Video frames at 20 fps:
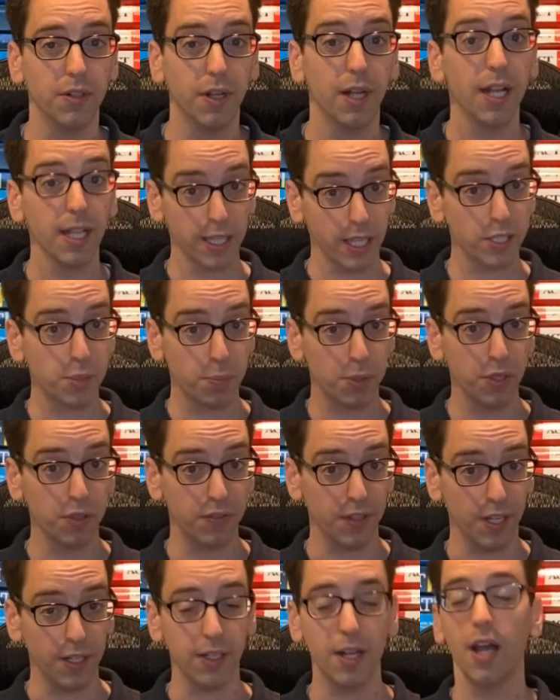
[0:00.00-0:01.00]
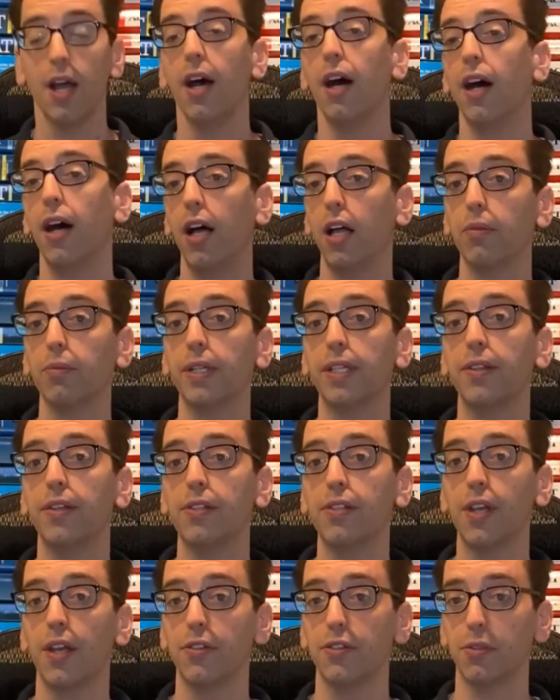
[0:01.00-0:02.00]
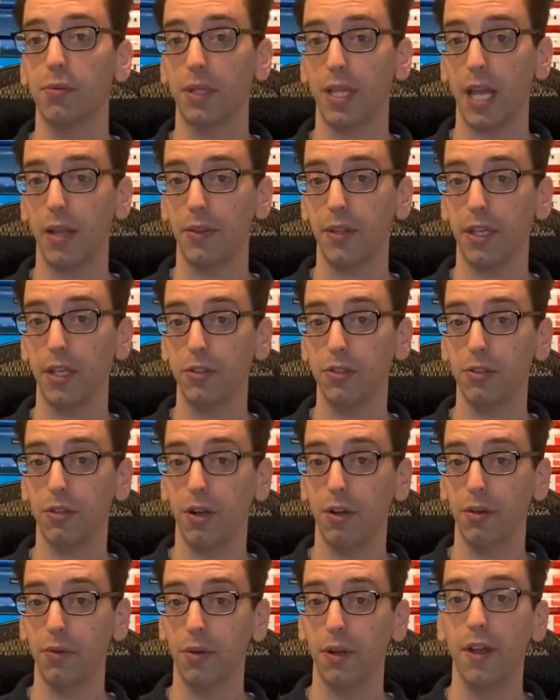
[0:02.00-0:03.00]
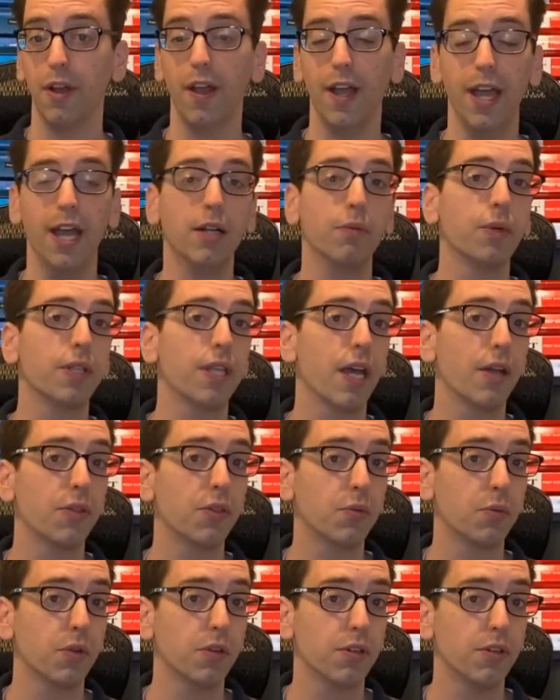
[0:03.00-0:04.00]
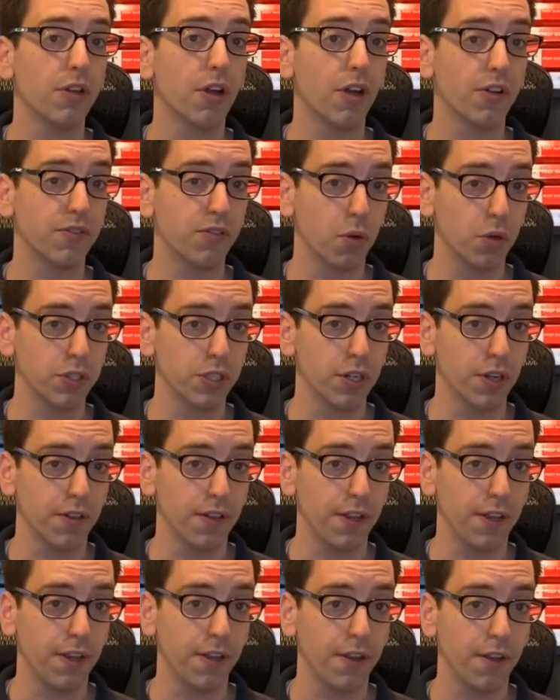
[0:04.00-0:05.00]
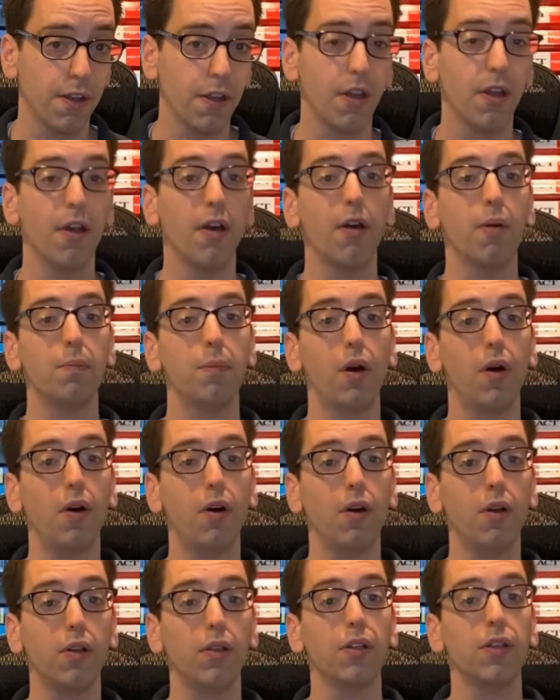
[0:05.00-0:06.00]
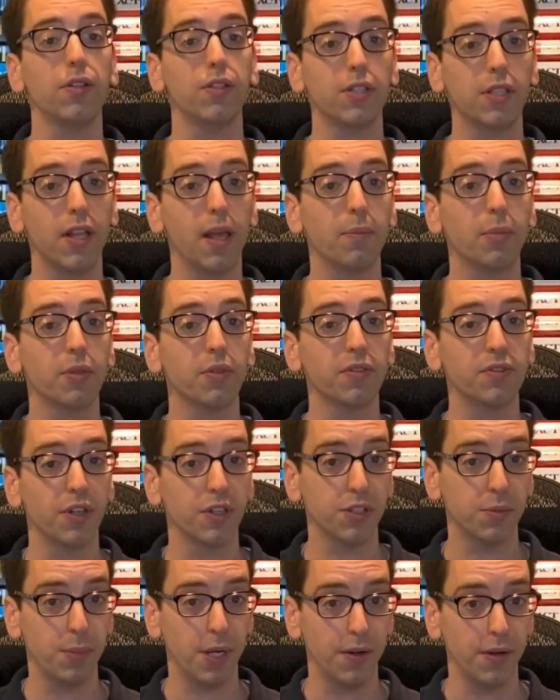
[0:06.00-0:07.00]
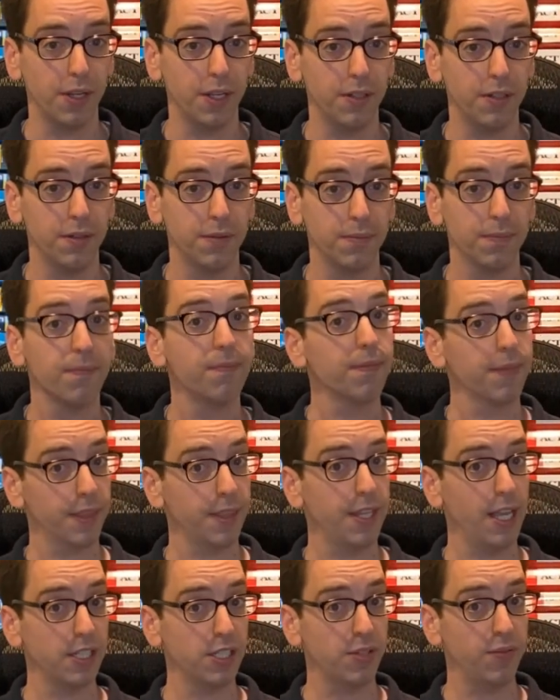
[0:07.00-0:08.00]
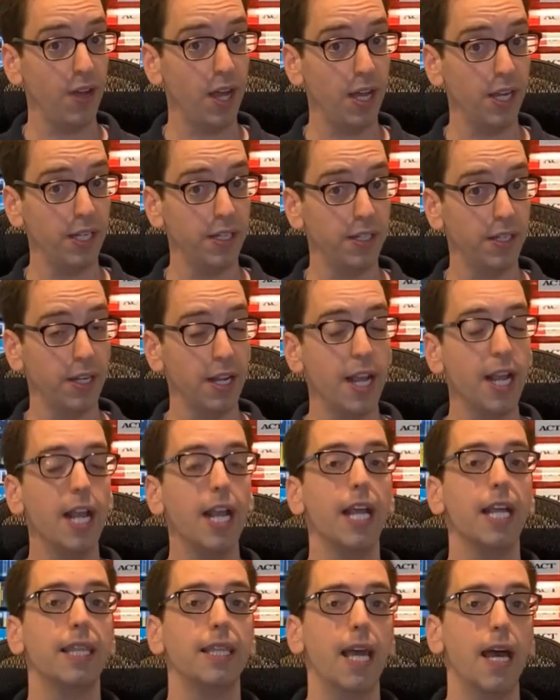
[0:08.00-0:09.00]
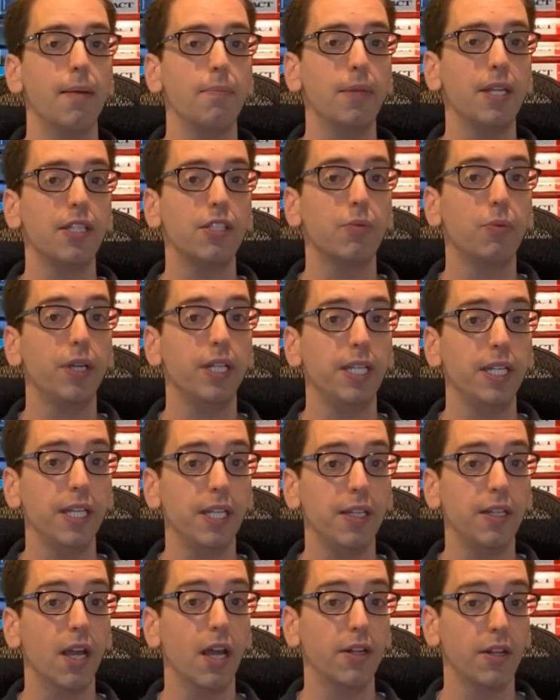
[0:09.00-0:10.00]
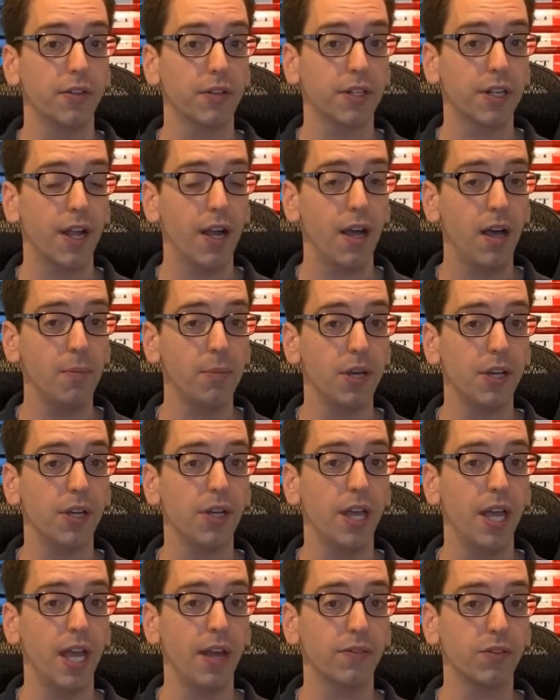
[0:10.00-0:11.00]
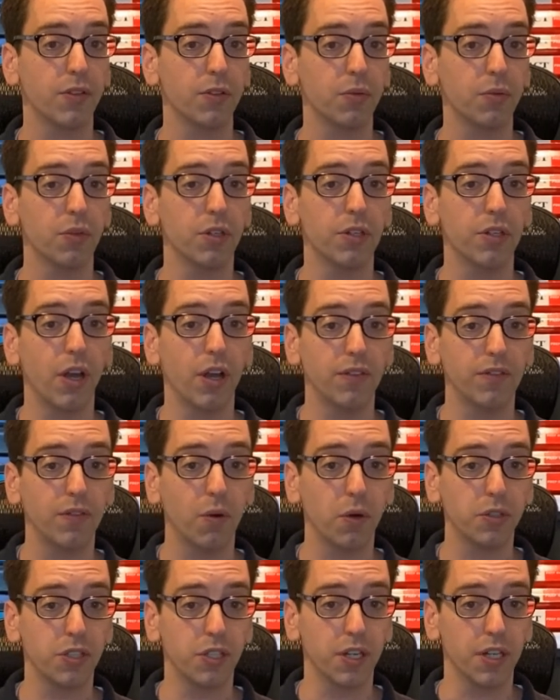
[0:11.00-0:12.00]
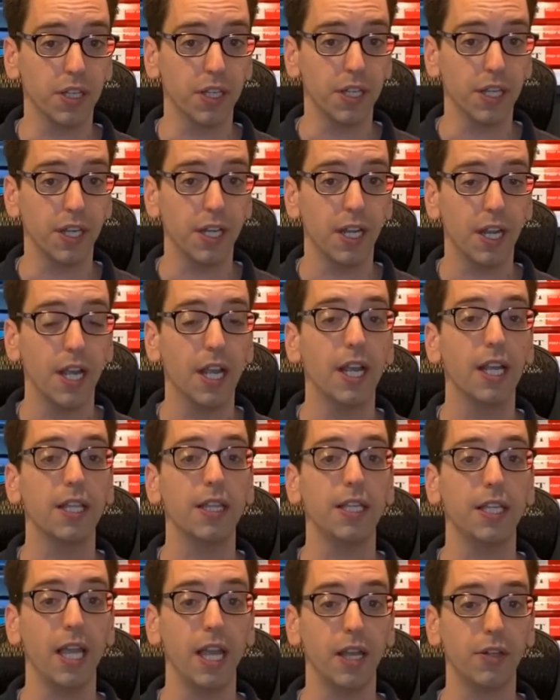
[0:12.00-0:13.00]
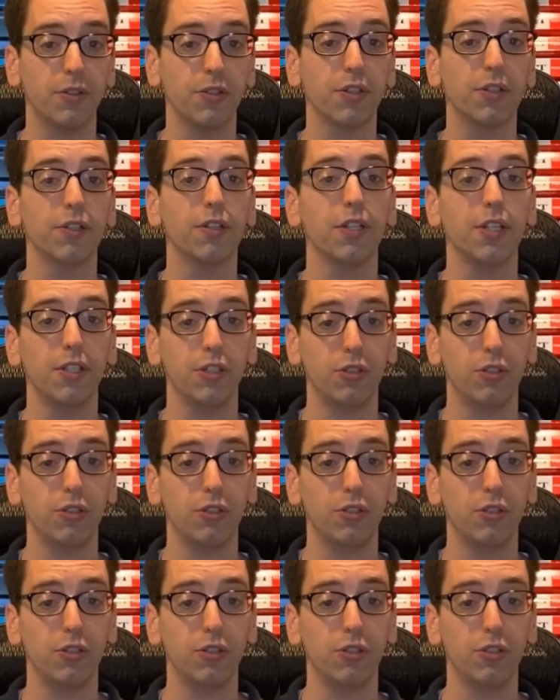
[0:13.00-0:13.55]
Let's prove it. I'll read the sentence without the intro, and without the word unfortunately. Paul slept through first period. That's fine. That means we need another comma after the word unfortunately. The answer is